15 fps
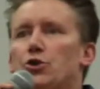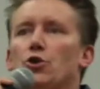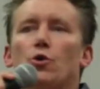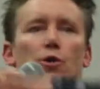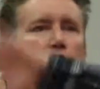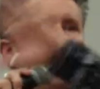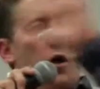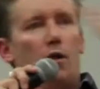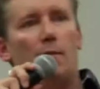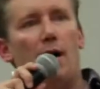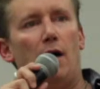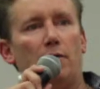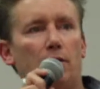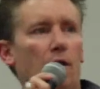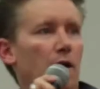too. It's all
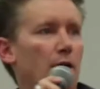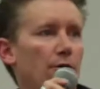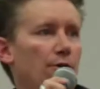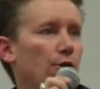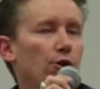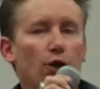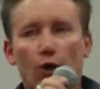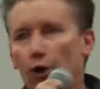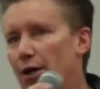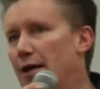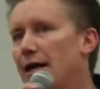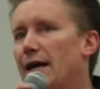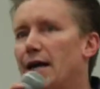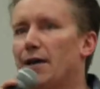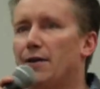about the
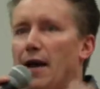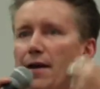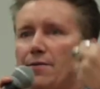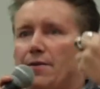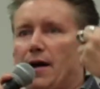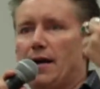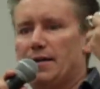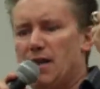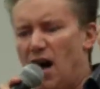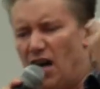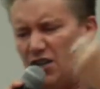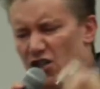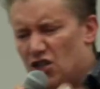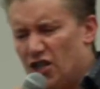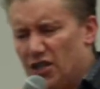learning and that
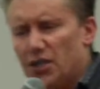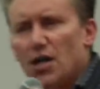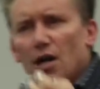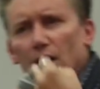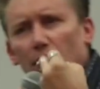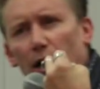constant